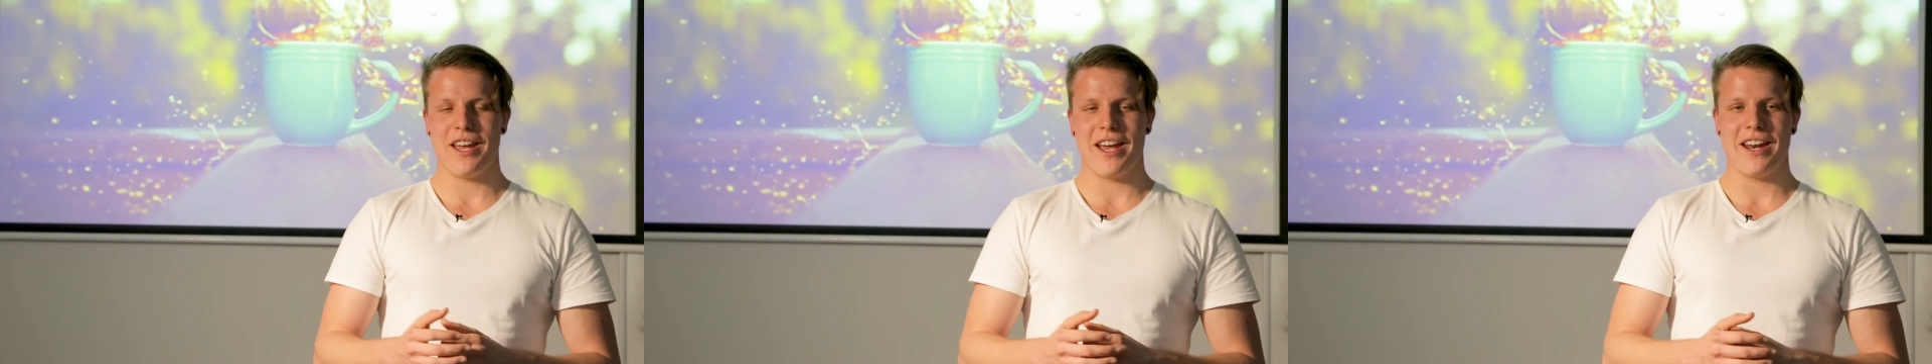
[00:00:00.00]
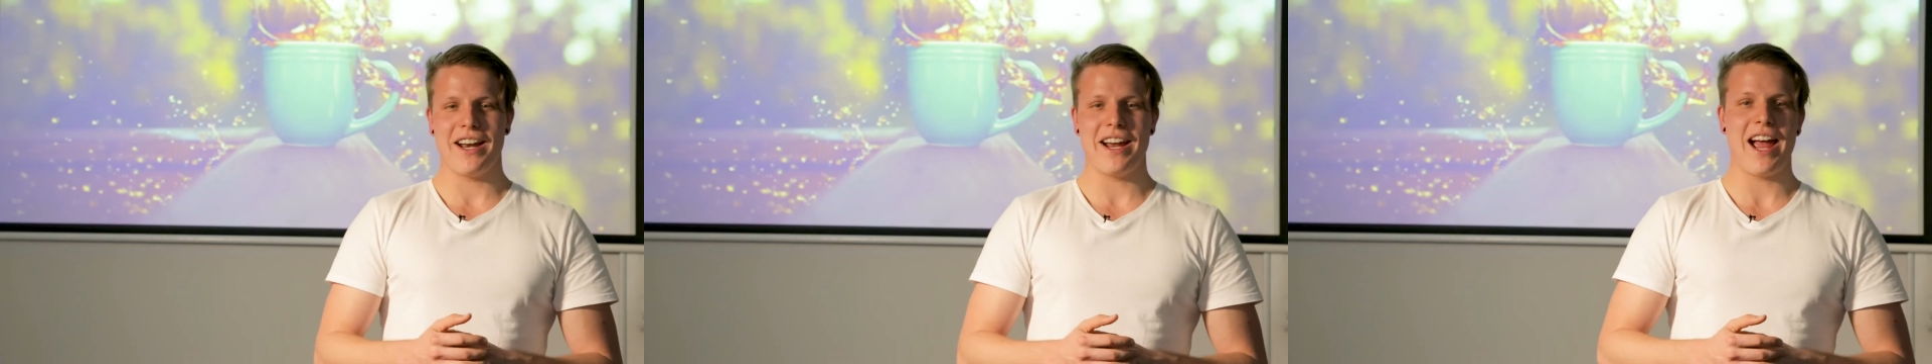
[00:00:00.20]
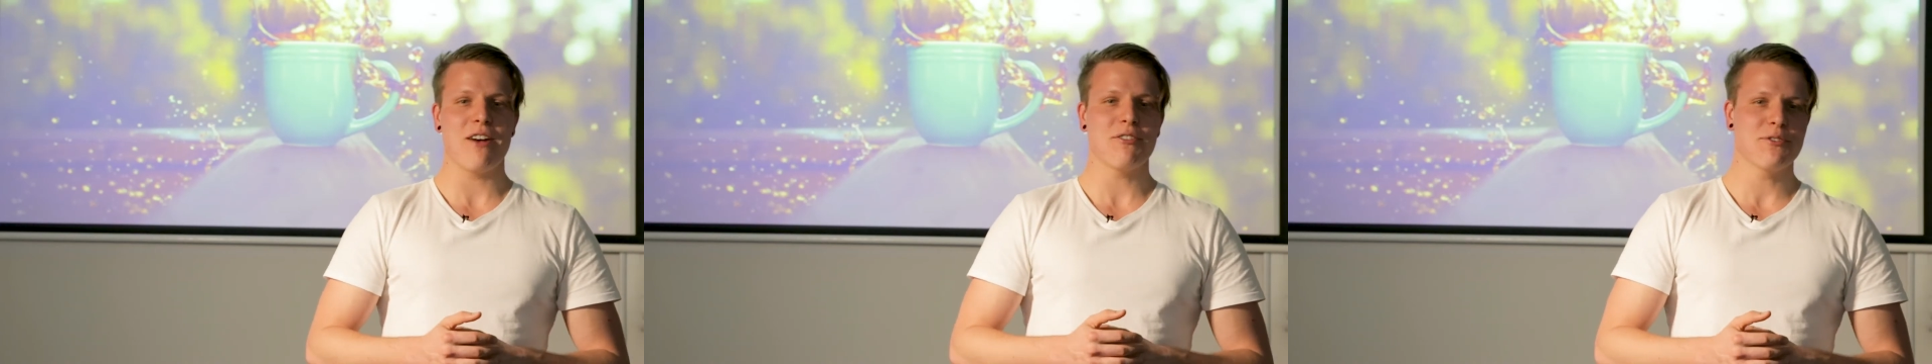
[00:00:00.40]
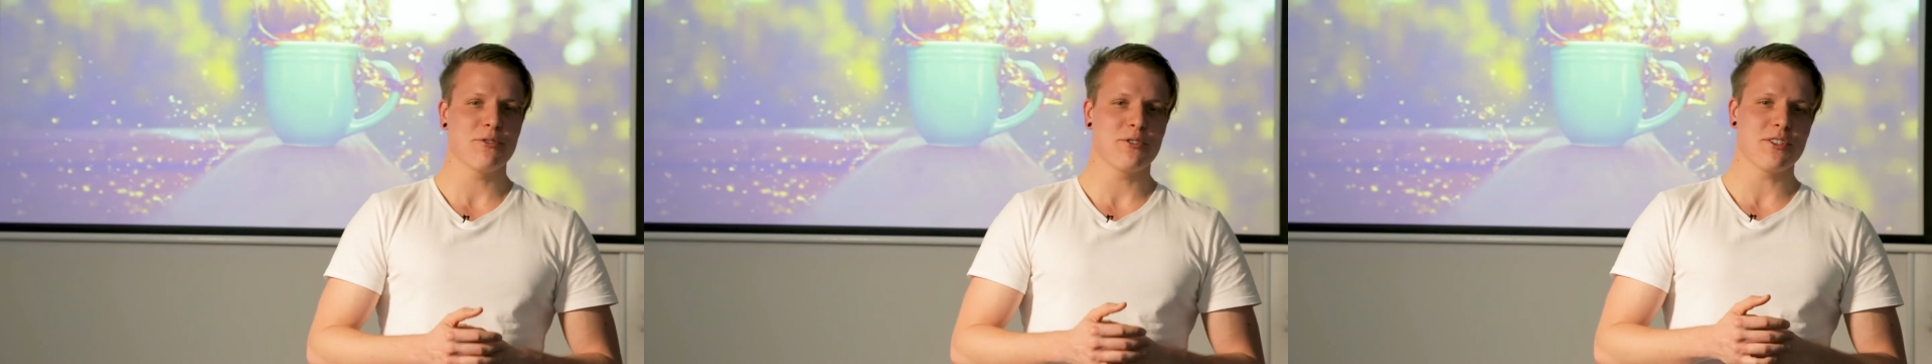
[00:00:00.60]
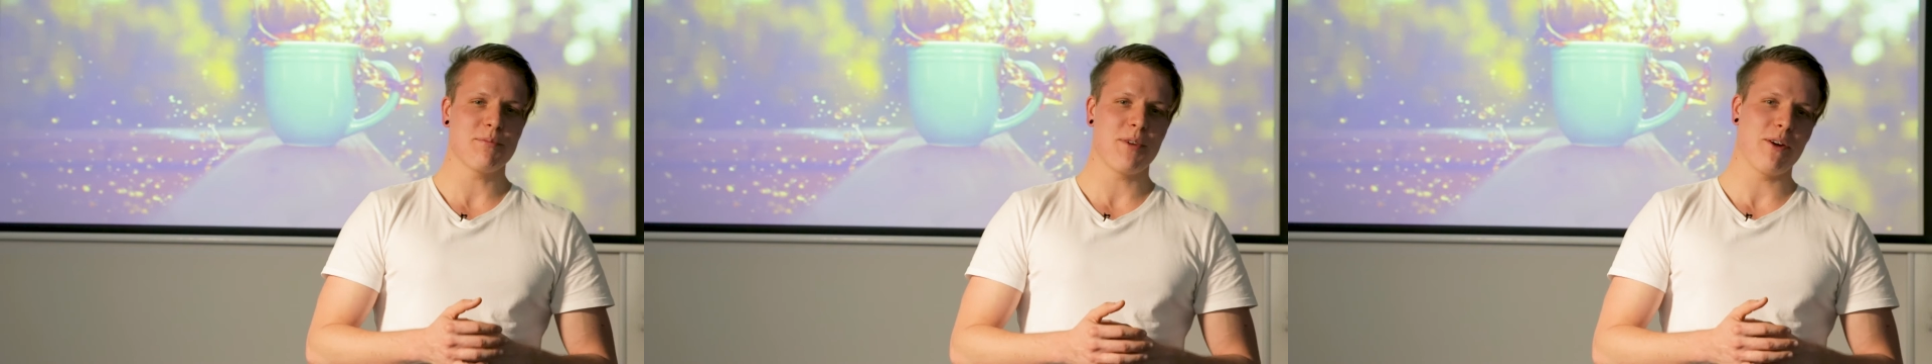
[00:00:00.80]
and I
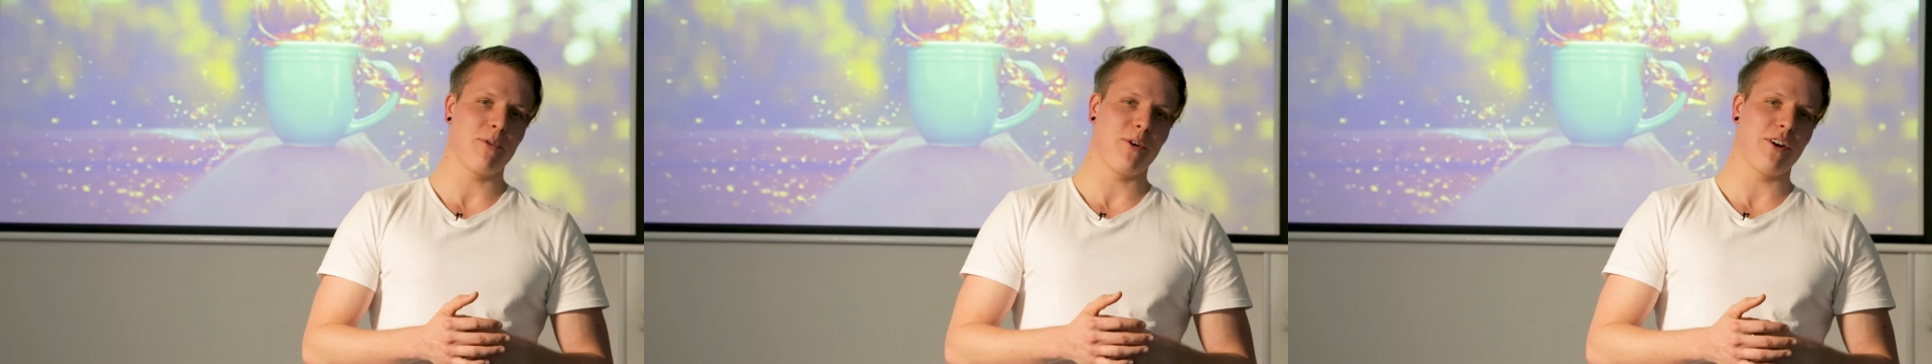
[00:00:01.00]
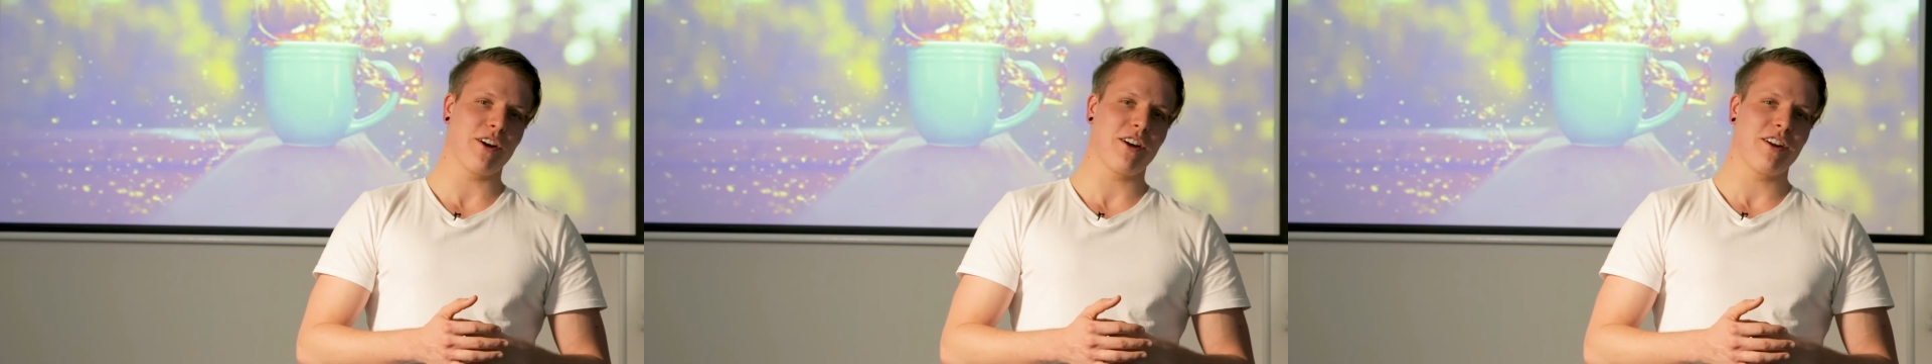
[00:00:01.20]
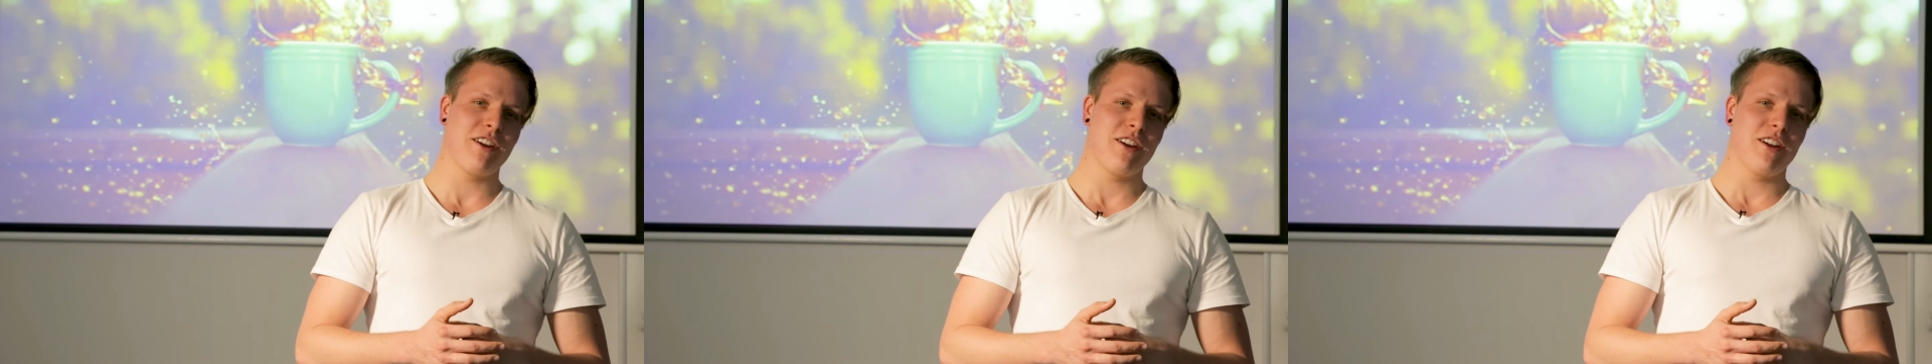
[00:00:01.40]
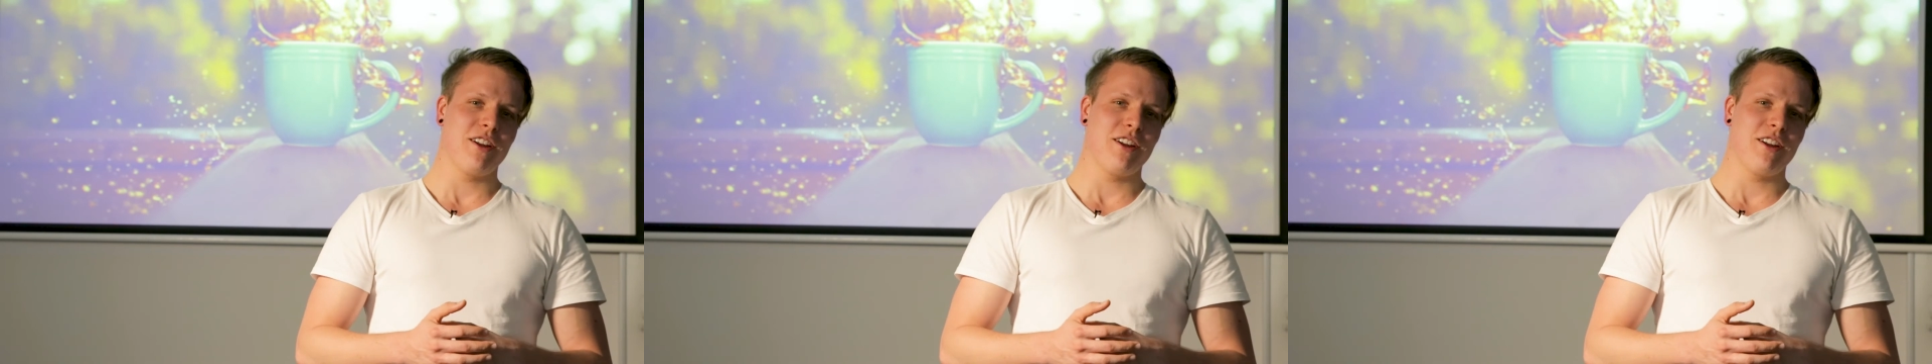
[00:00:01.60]
outsourced my work